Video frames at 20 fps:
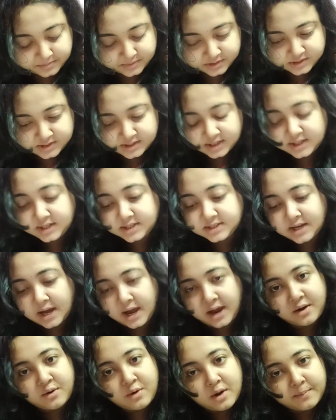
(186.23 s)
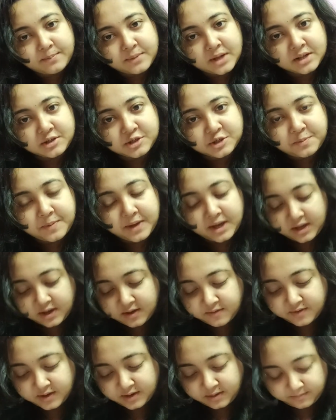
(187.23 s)
the diagram that is being
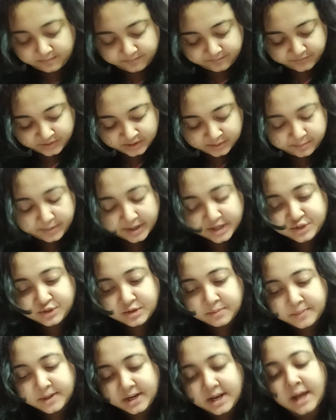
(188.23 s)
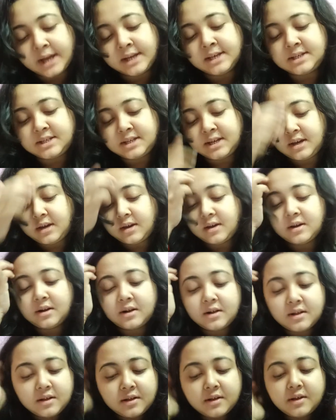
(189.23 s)
given in page number 90.
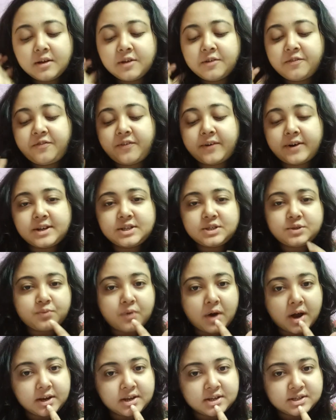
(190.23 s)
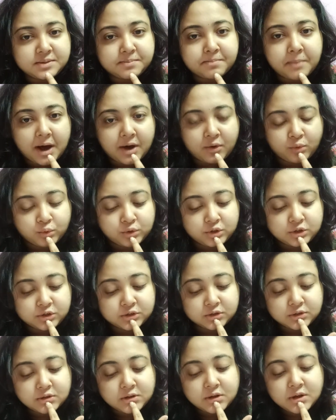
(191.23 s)
First one is mouth.
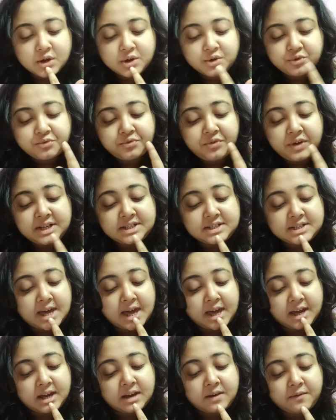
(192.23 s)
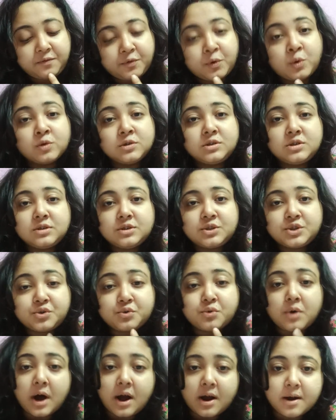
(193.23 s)
We take in food through
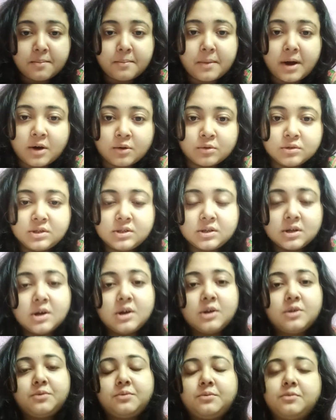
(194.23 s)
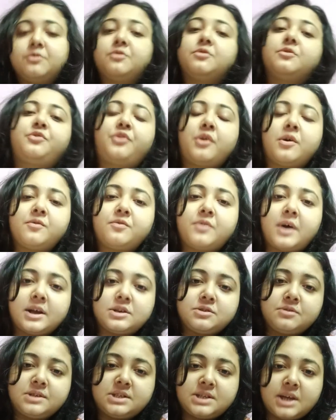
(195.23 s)
our mouth. From where do
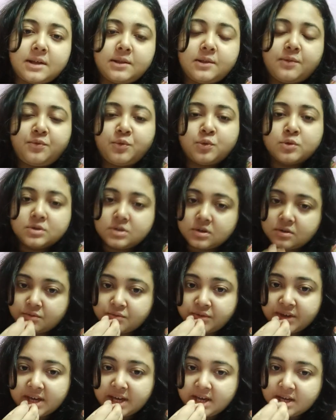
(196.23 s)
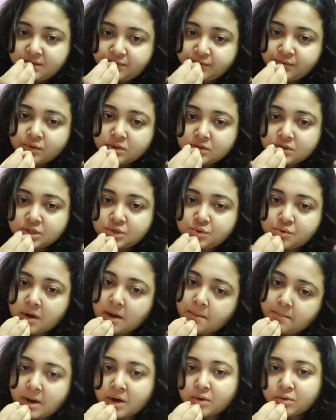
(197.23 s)
we take the food? We eat food through our
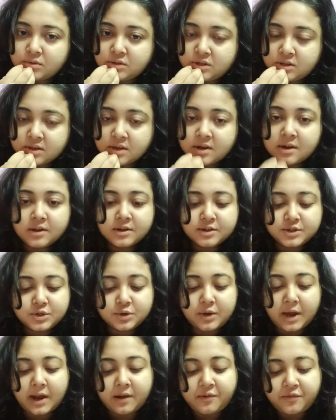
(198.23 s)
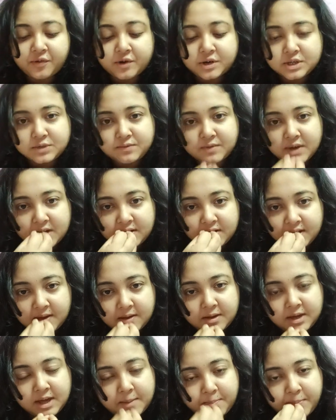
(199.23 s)
mouth. So at first we are
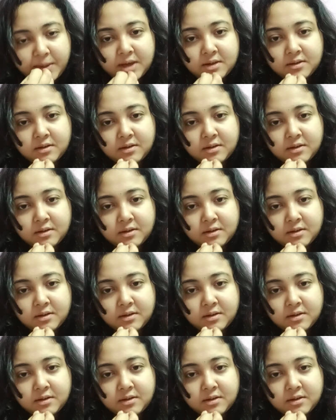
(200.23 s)
putting